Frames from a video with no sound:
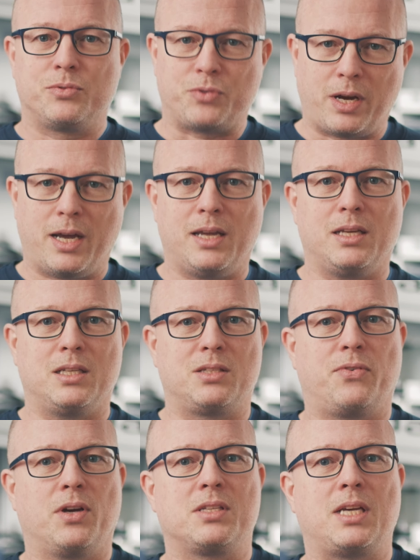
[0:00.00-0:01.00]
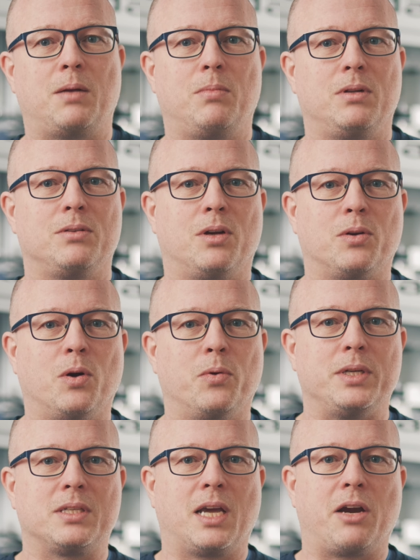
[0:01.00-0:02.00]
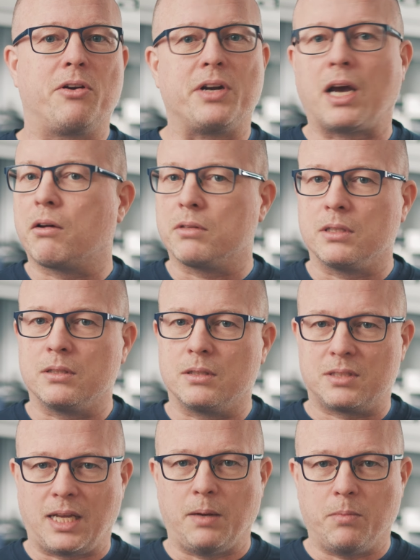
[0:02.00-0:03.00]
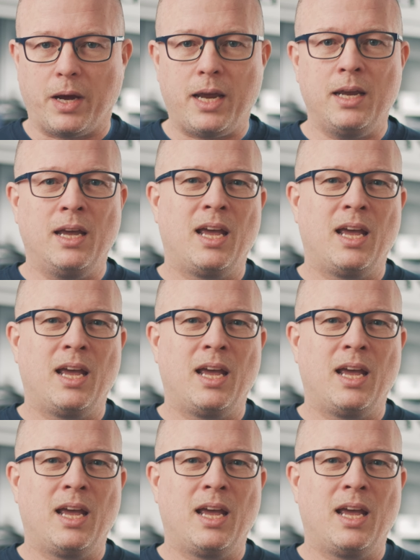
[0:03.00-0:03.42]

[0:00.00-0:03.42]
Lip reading: Drying is, for example, not always carried out in the same way.